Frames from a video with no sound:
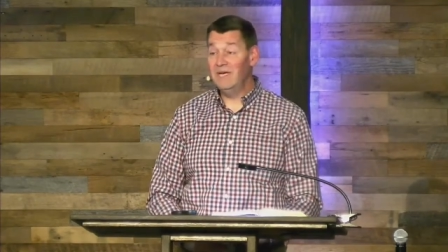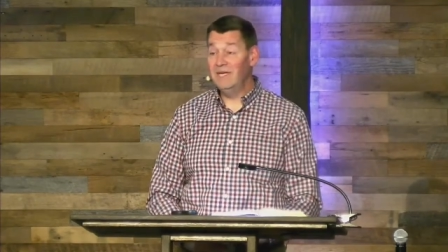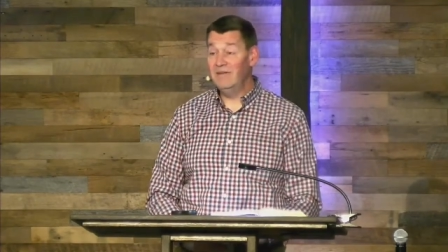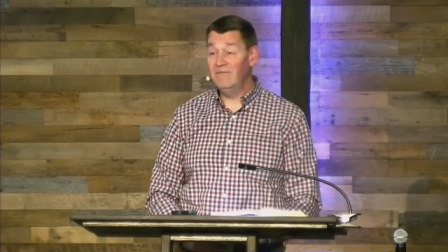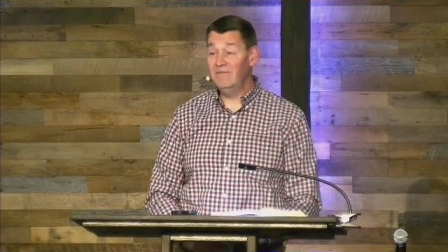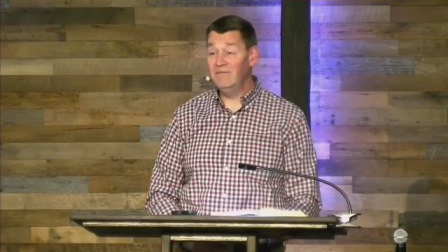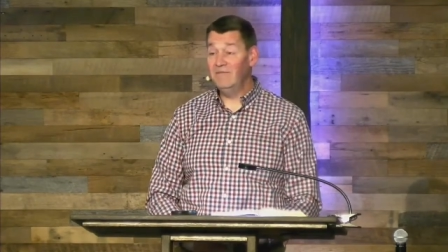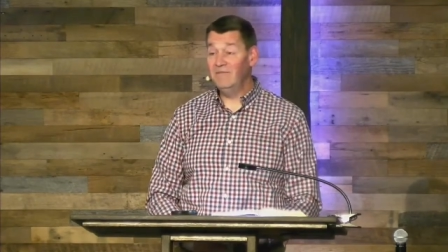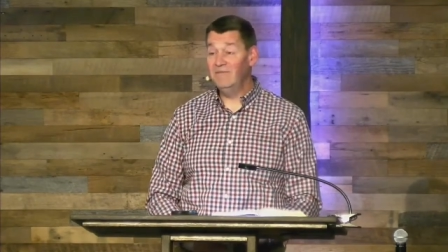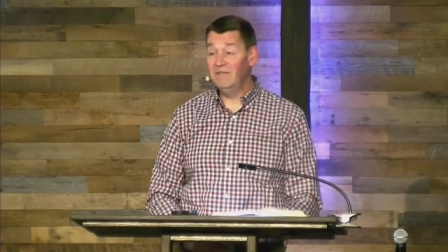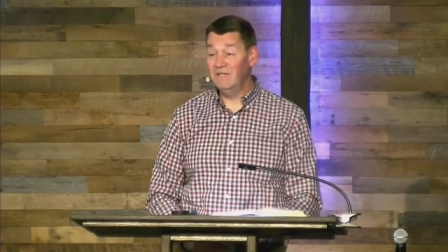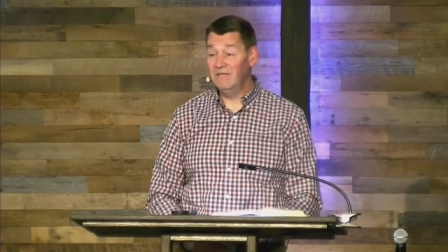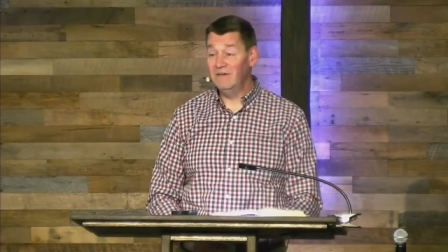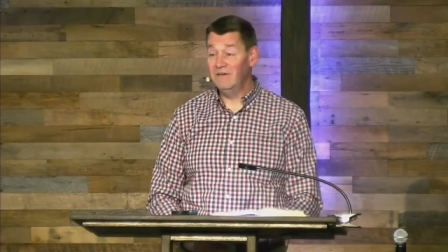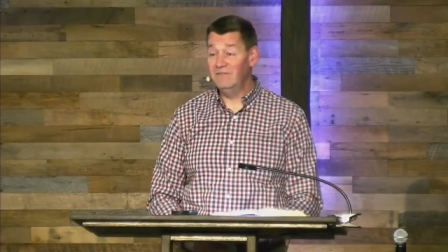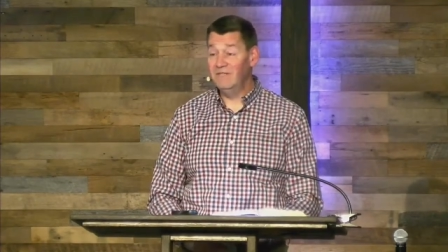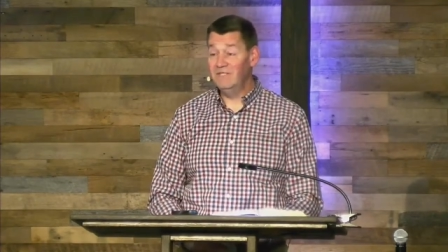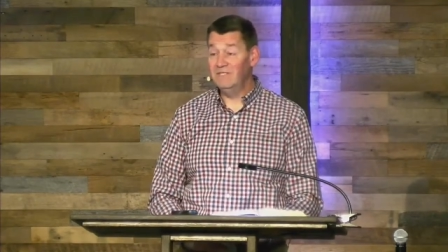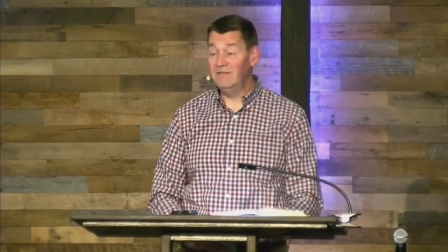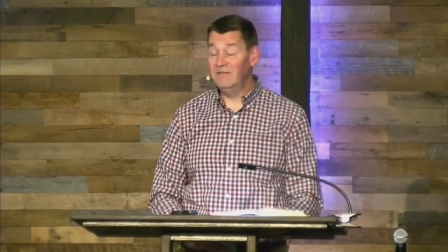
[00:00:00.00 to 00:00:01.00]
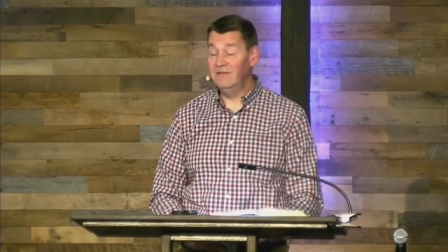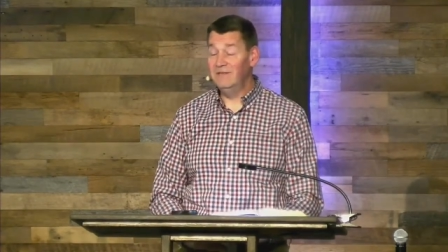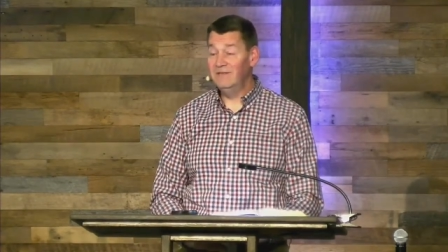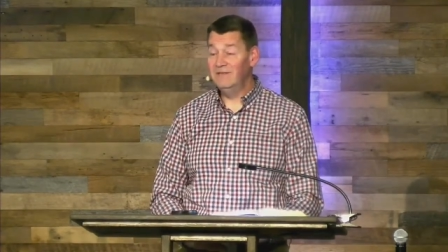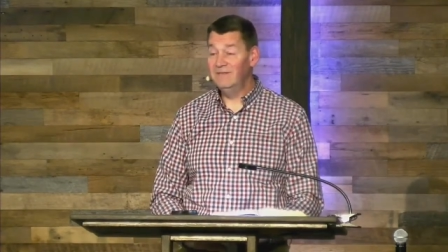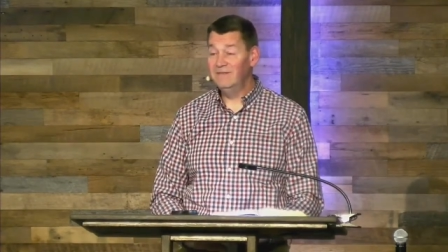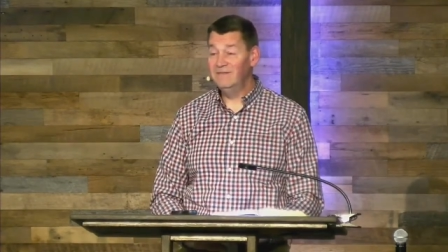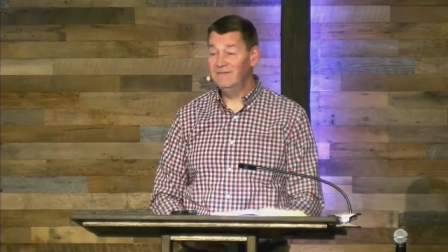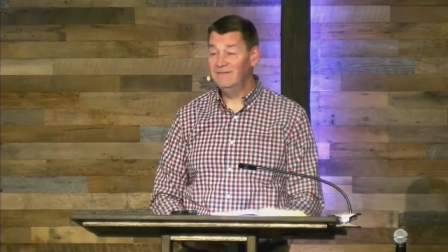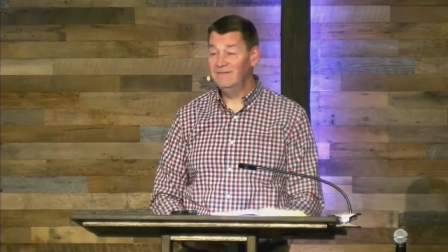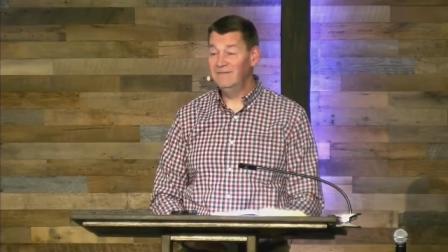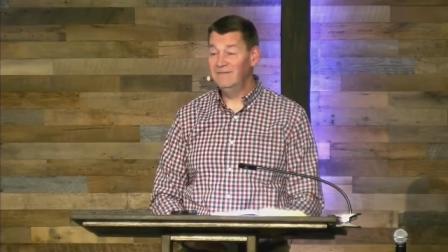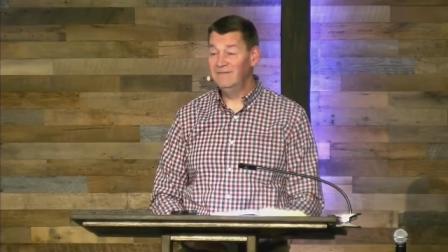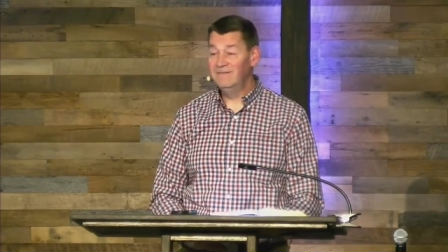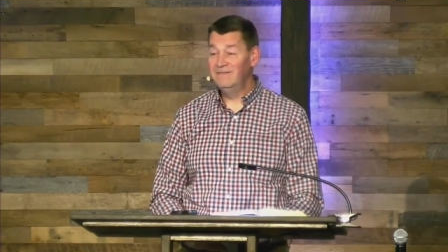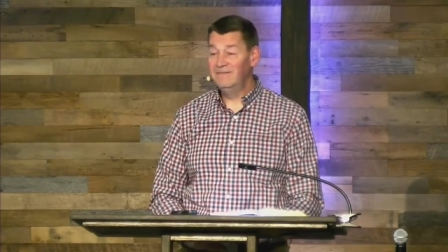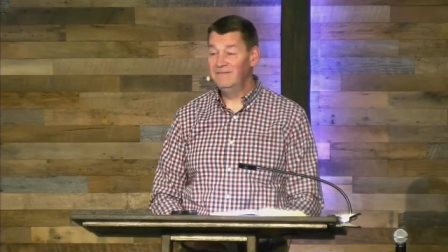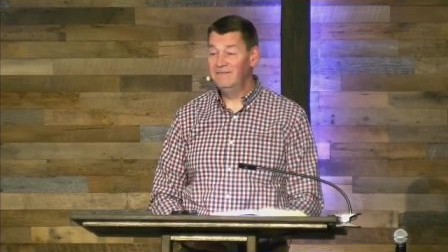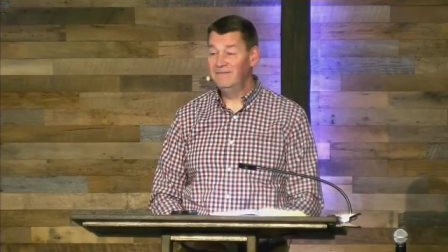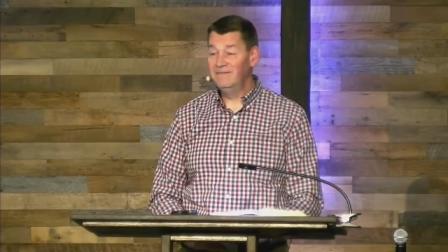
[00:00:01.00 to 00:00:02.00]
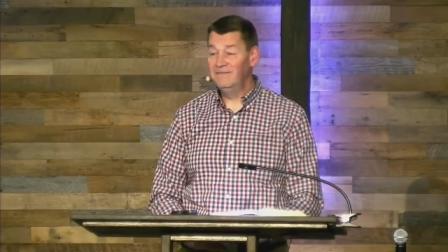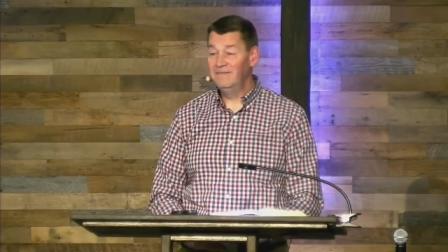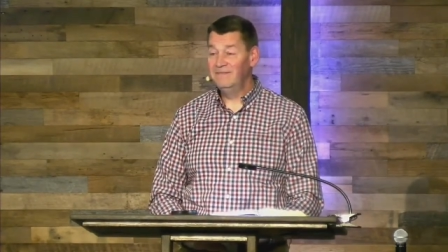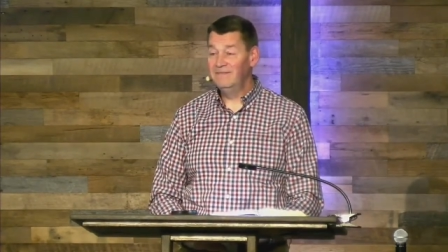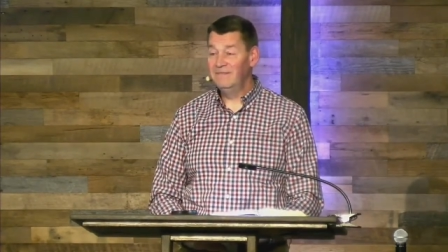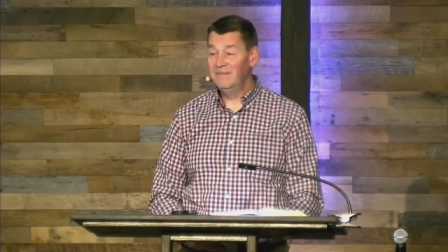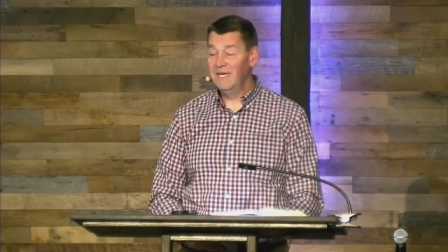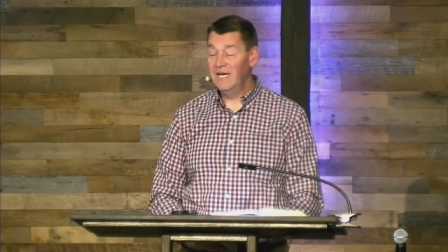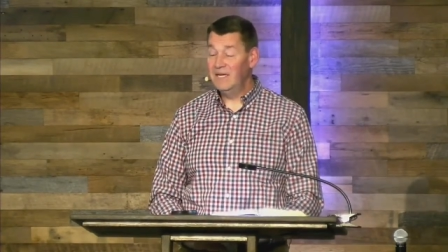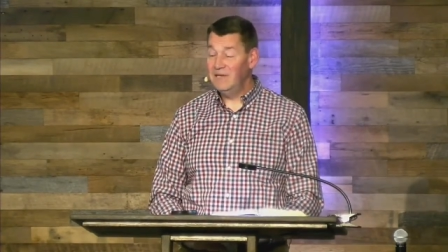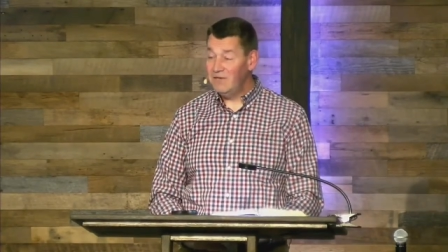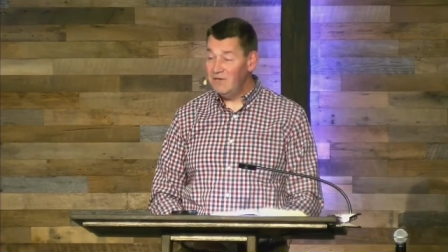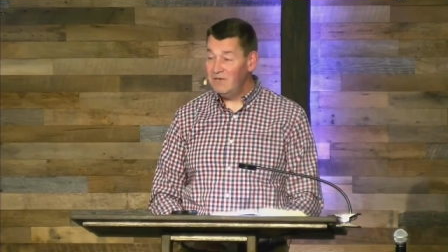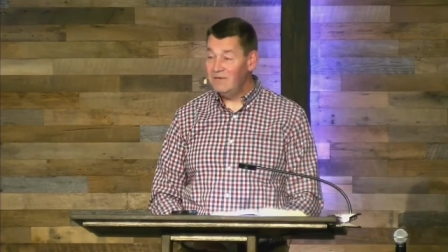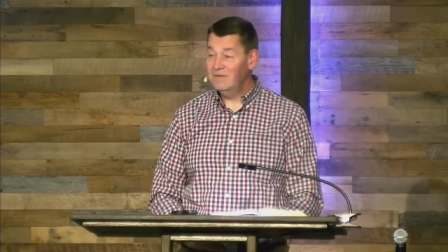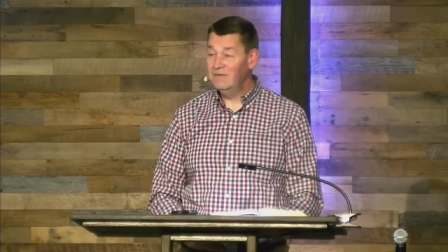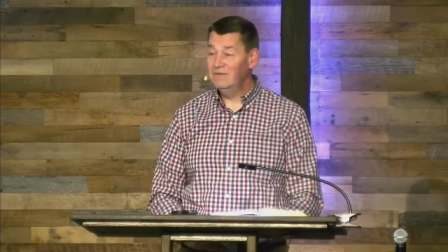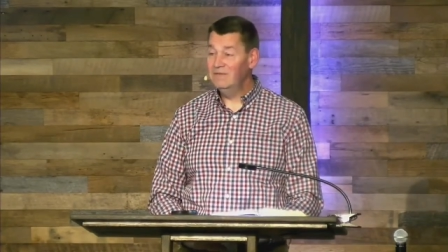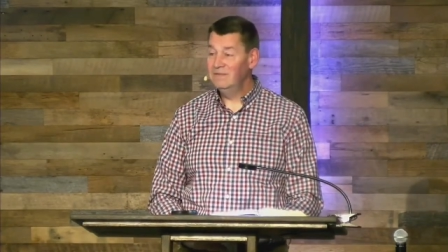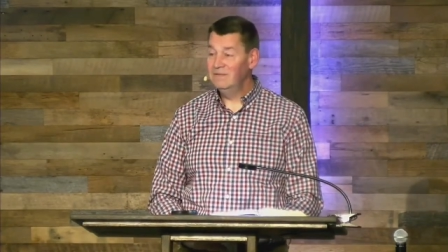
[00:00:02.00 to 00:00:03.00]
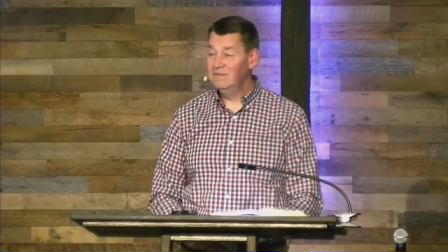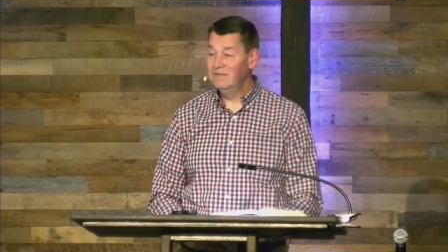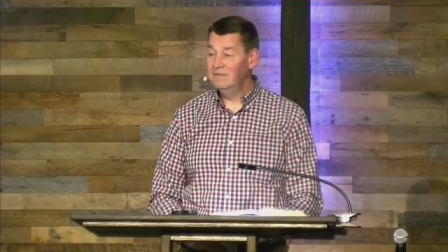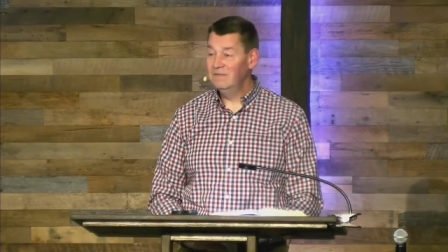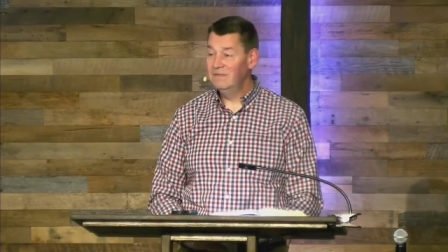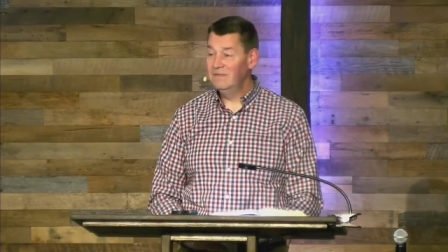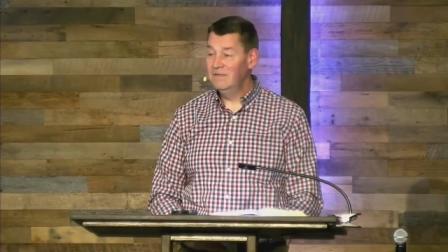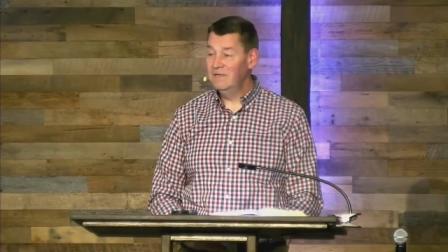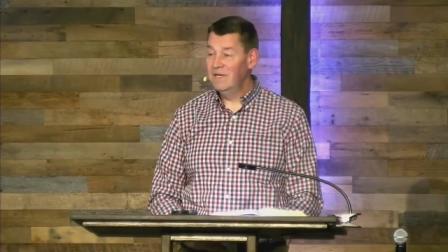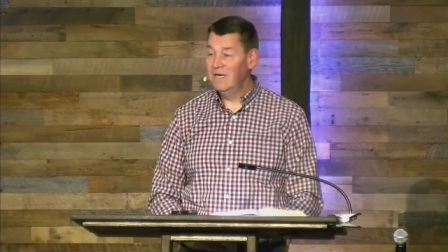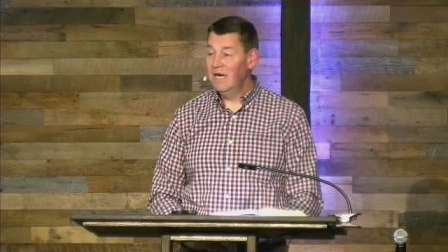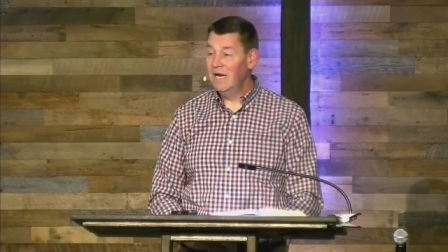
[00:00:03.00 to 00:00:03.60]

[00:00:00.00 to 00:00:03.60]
in fulfilling our vision. I do. I